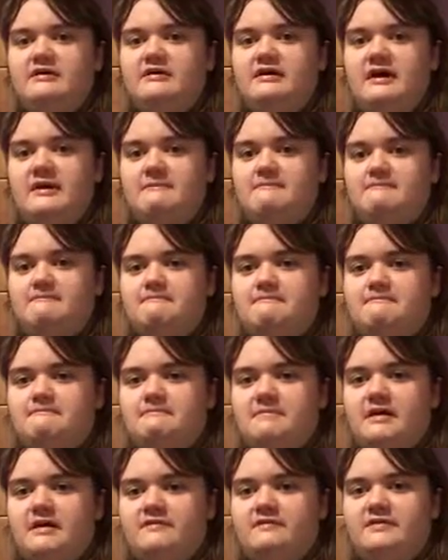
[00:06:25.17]
the
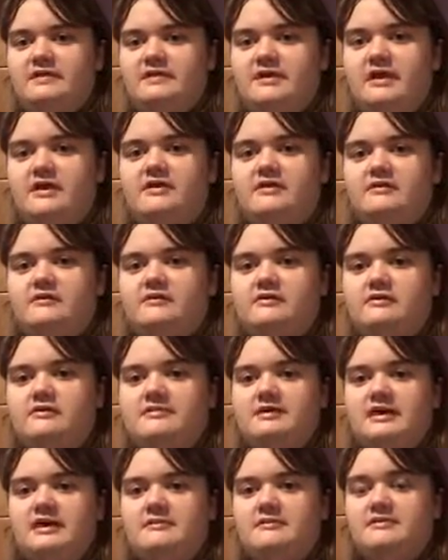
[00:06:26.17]
TARDIS crew
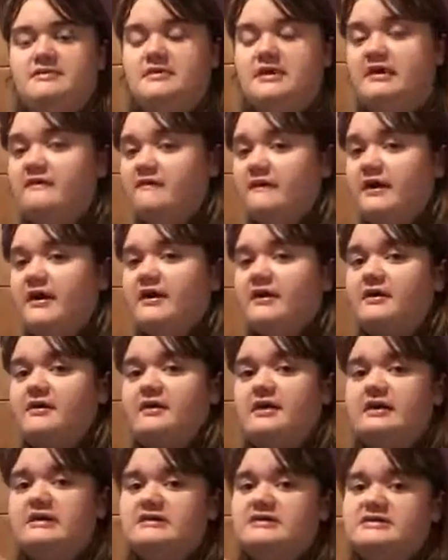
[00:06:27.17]
being able to make
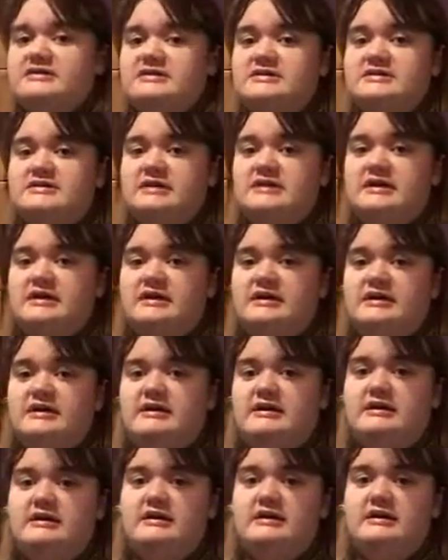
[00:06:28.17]
fire, and she's
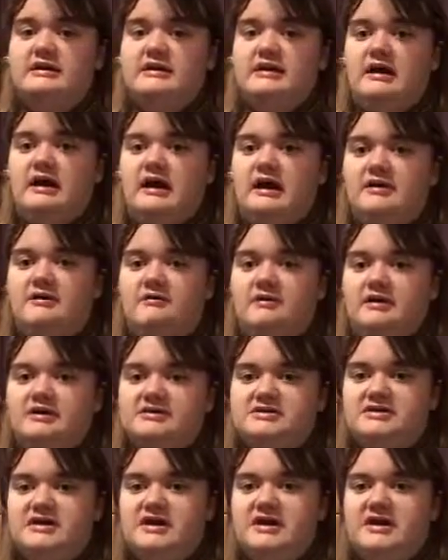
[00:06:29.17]
like, I don't
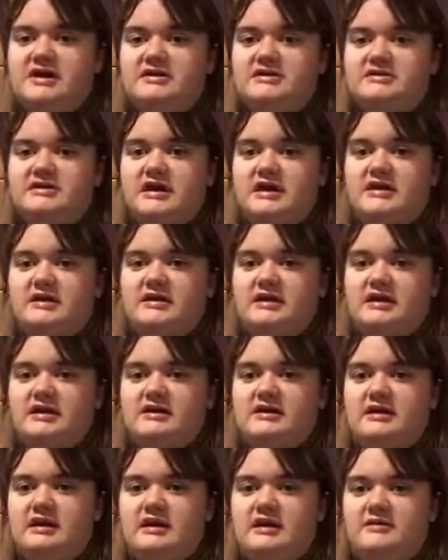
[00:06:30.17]
want to change, yada
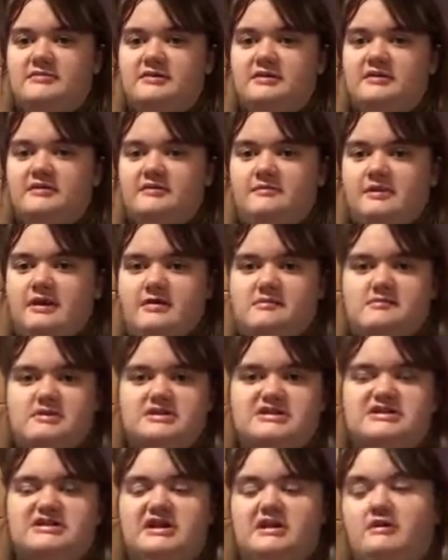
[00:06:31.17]
yada yada, because I'm a
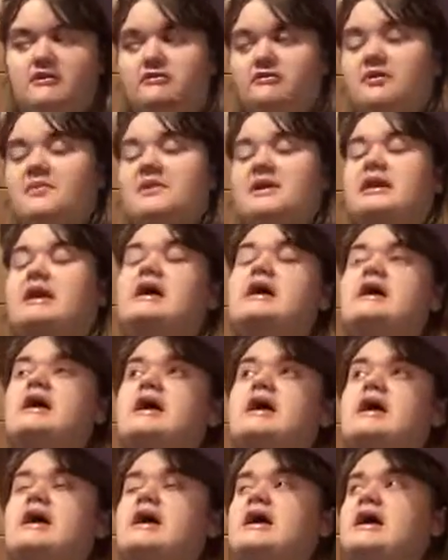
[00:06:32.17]
curmudgeon old woman.
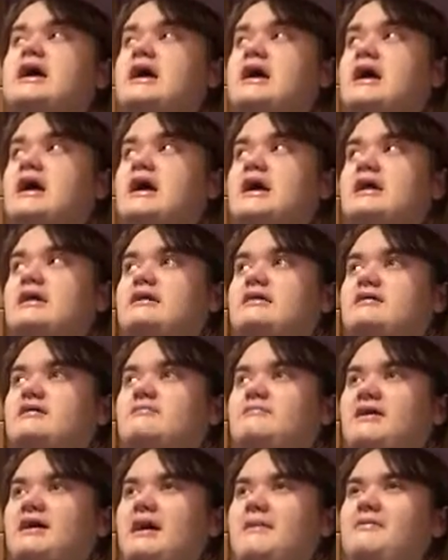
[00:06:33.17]

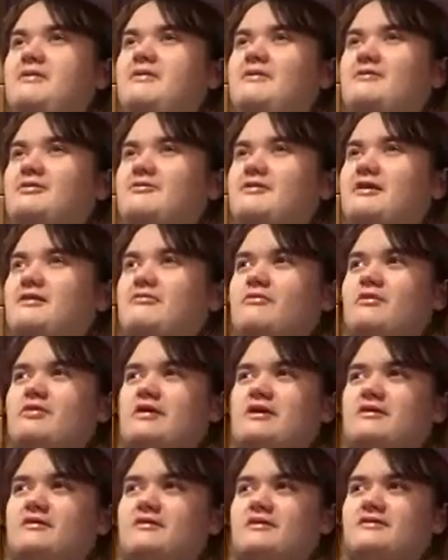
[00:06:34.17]
But episode 3 is where
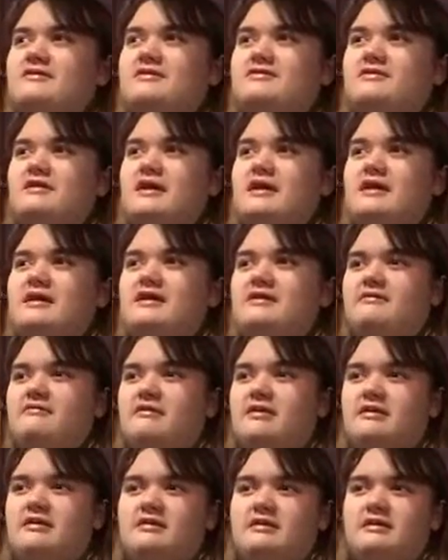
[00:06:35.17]
things start to drag because
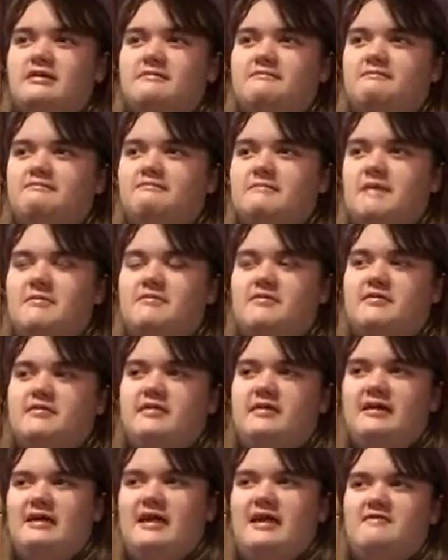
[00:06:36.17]
one of the members
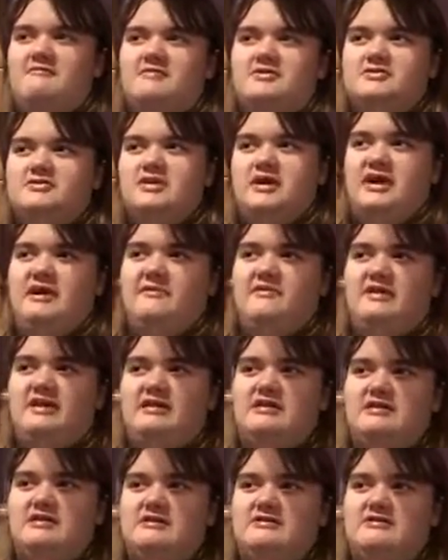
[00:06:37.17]
of the caveman tribe
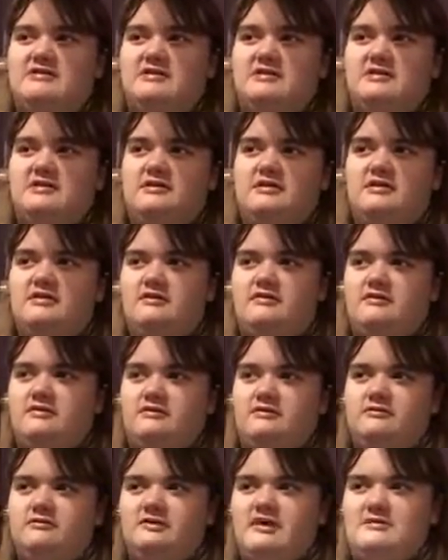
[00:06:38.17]
gets injured, and there's
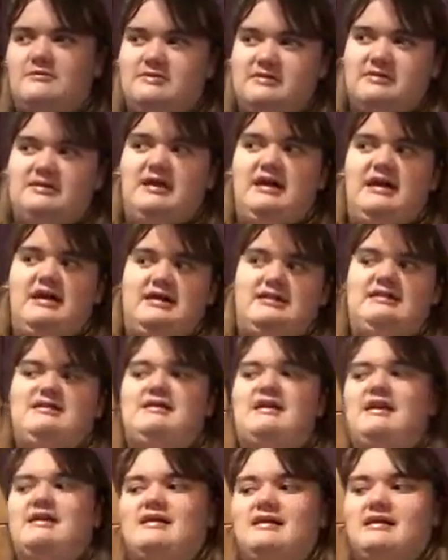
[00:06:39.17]
whole drama with that, and
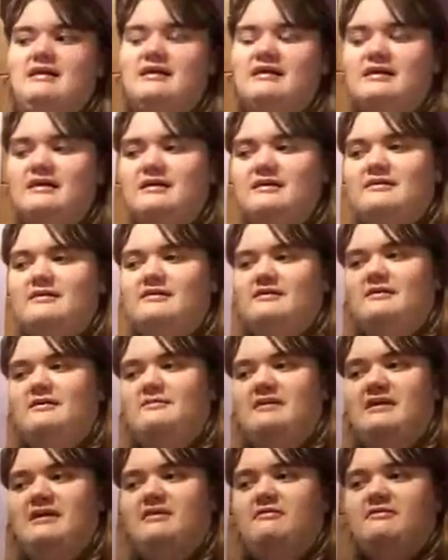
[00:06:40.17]
it's kind of slow
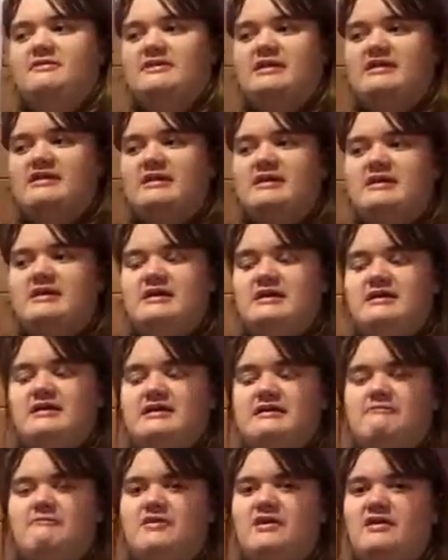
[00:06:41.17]
paced, which I think
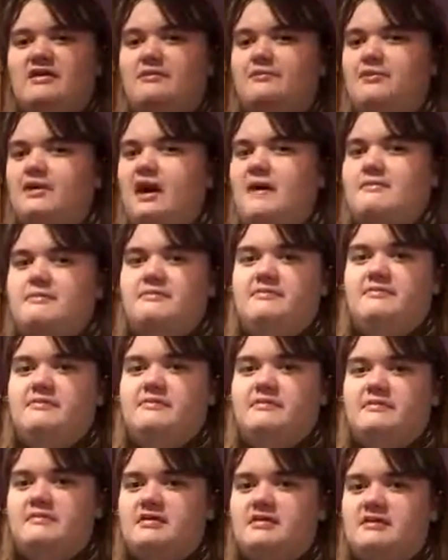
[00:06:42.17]
is one of the problems
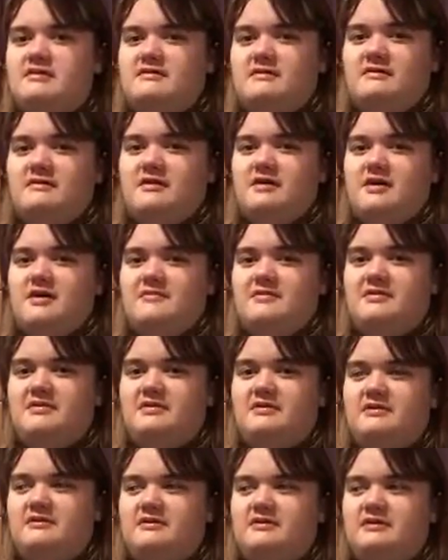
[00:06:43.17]
with some of these earlier
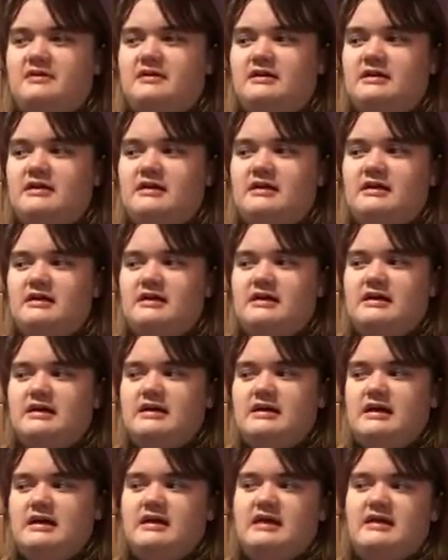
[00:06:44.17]
episodes,
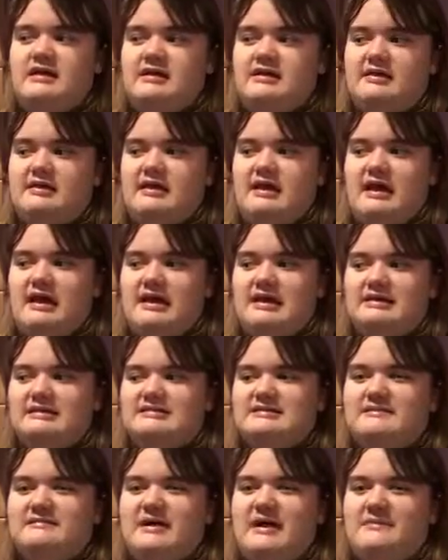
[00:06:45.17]
is that
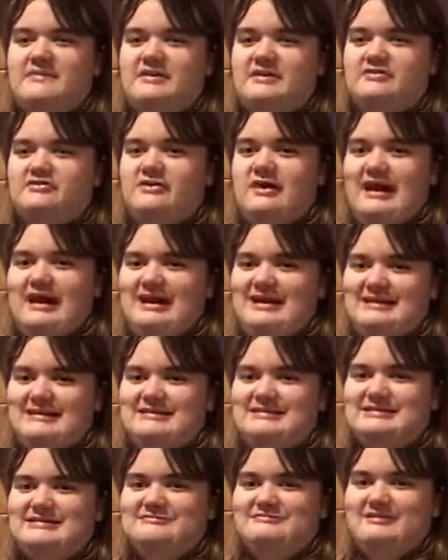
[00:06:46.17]
sometimes it
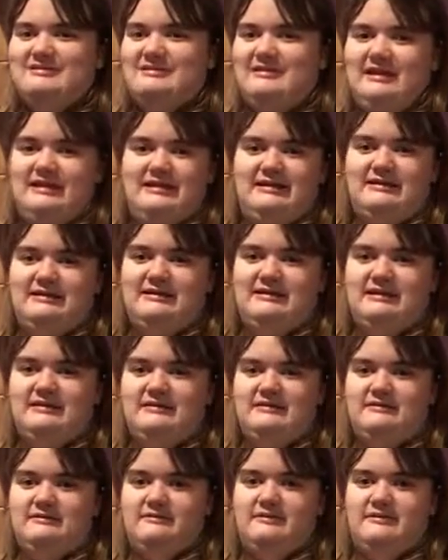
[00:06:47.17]
drags with, like,
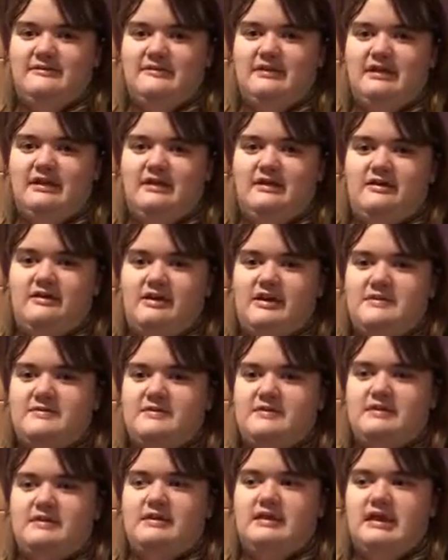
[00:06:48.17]
because it was the longer
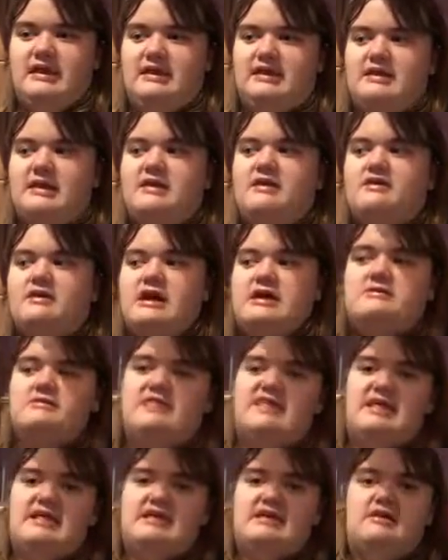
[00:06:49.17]
episode length. Later on,
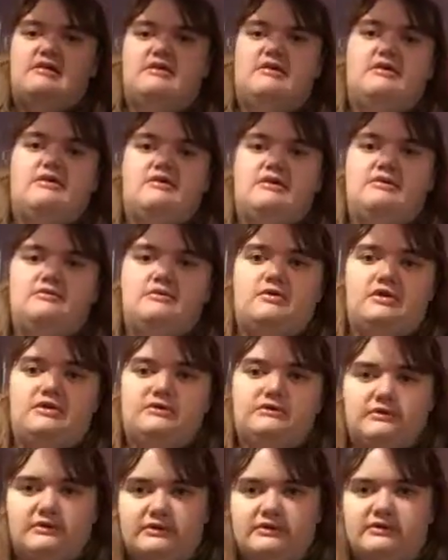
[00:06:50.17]
when they started going more
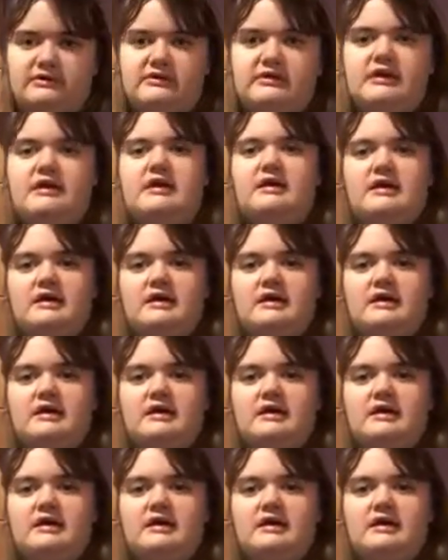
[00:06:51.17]
towards